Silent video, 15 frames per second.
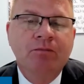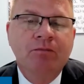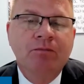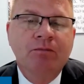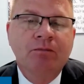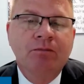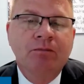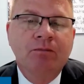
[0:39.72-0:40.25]

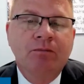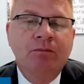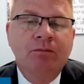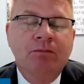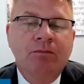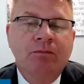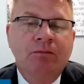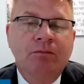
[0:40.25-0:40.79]

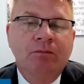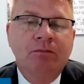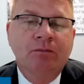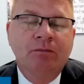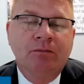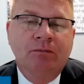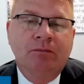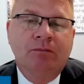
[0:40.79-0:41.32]

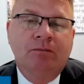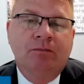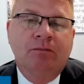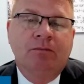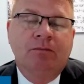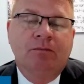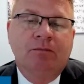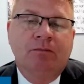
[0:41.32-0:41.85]

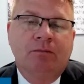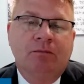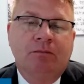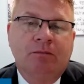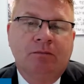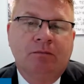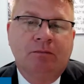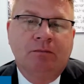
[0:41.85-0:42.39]

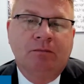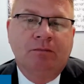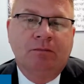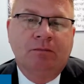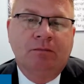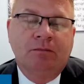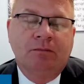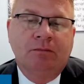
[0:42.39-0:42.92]

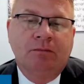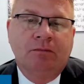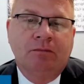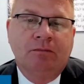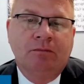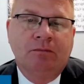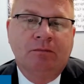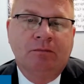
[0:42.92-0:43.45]

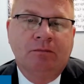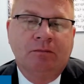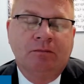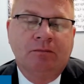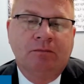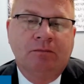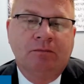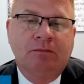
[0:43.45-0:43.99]

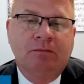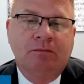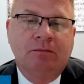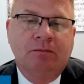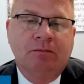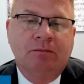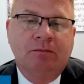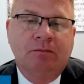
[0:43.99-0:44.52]

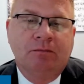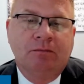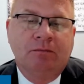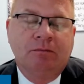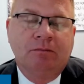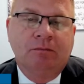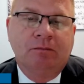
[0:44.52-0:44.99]
The person shown says nothing.